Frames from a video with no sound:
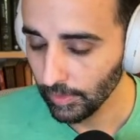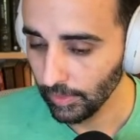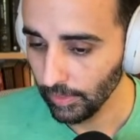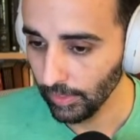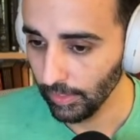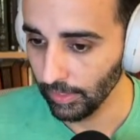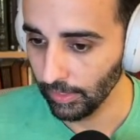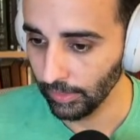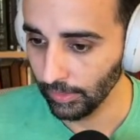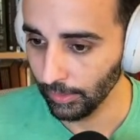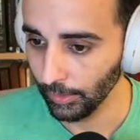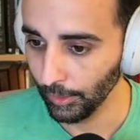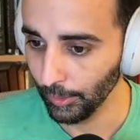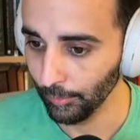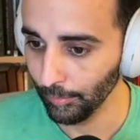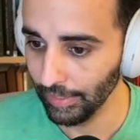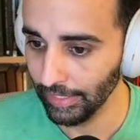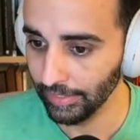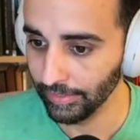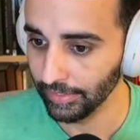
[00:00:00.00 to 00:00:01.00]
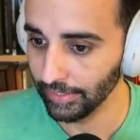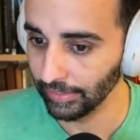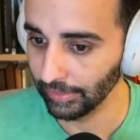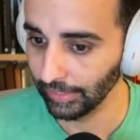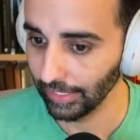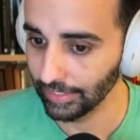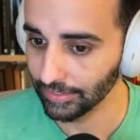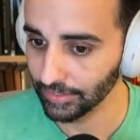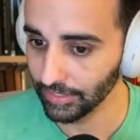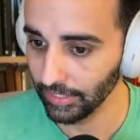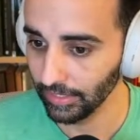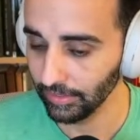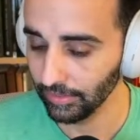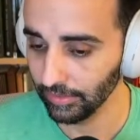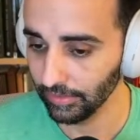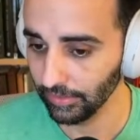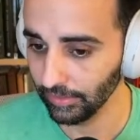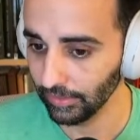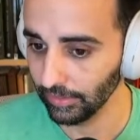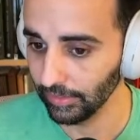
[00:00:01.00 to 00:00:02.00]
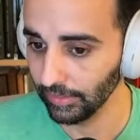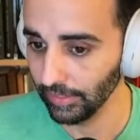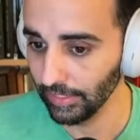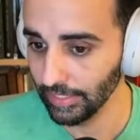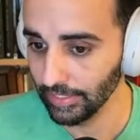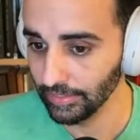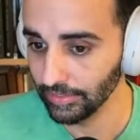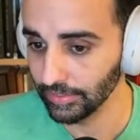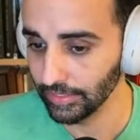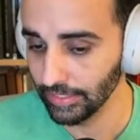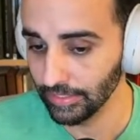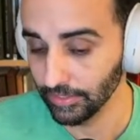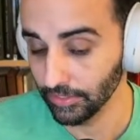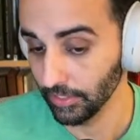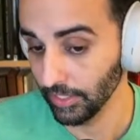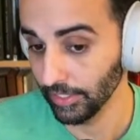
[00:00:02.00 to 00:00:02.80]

And then last stand, his